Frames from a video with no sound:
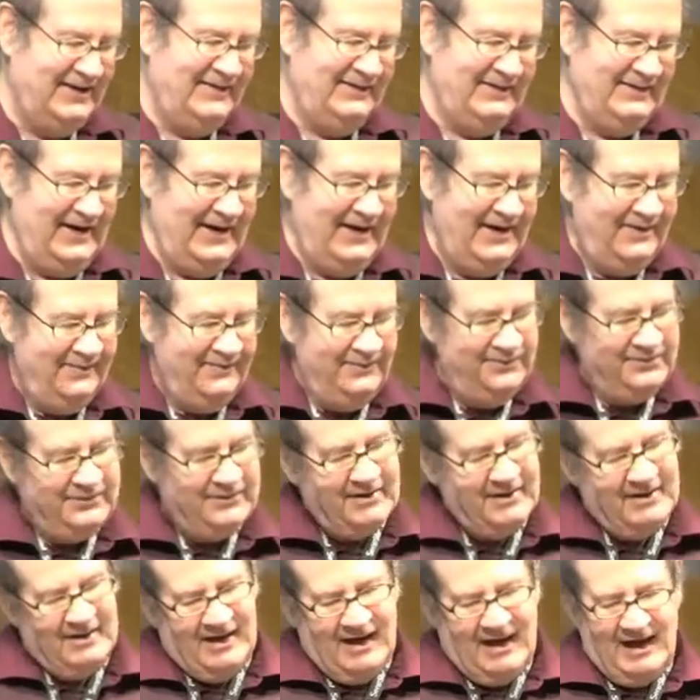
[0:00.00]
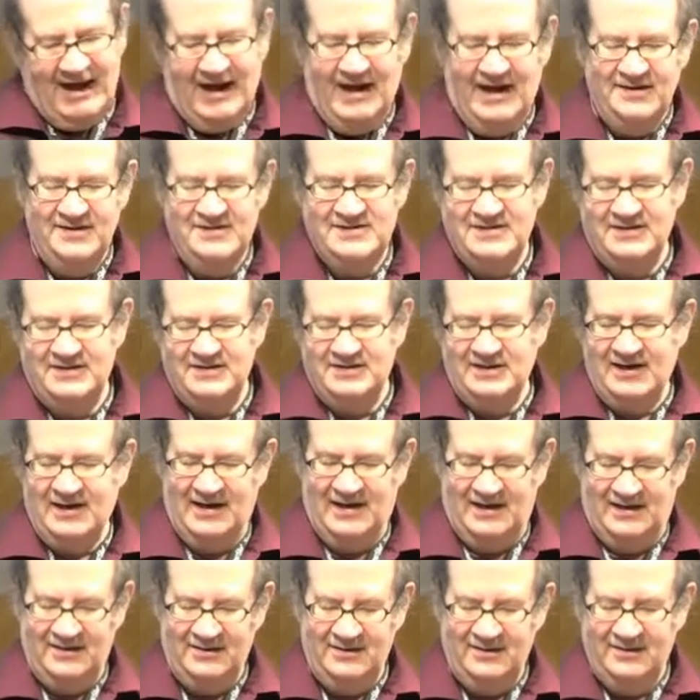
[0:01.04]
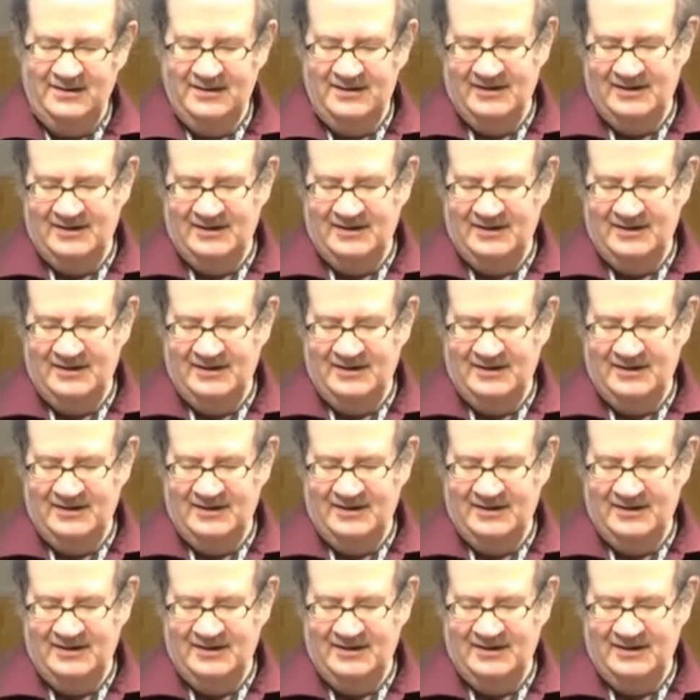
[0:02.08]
Now, how do you know